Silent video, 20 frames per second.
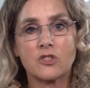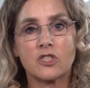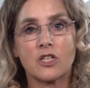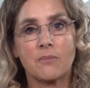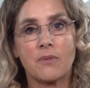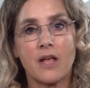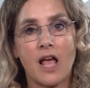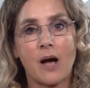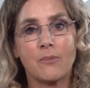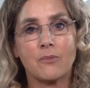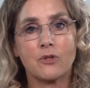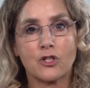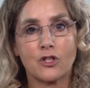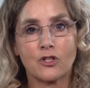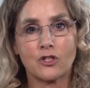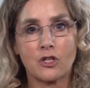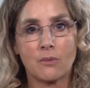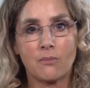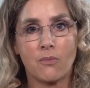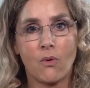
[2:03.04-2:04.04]
to be able to
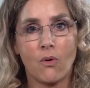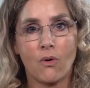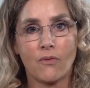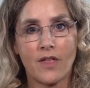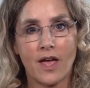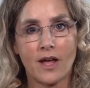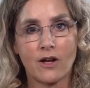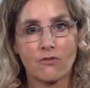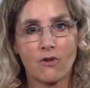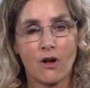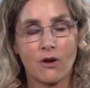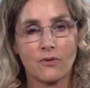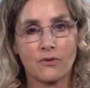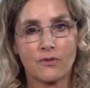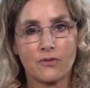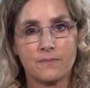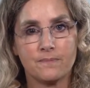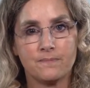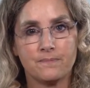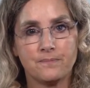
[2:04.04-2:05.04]
support their growth.
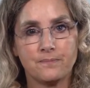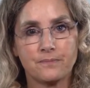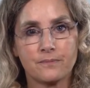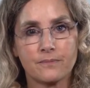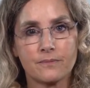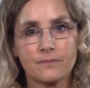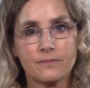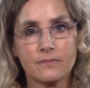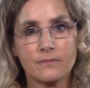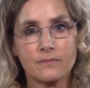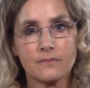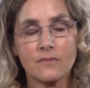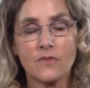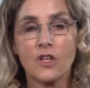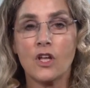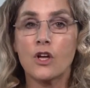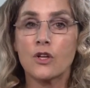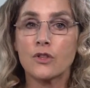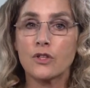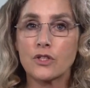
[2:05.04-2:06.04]

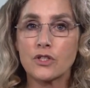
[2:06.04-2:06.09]
The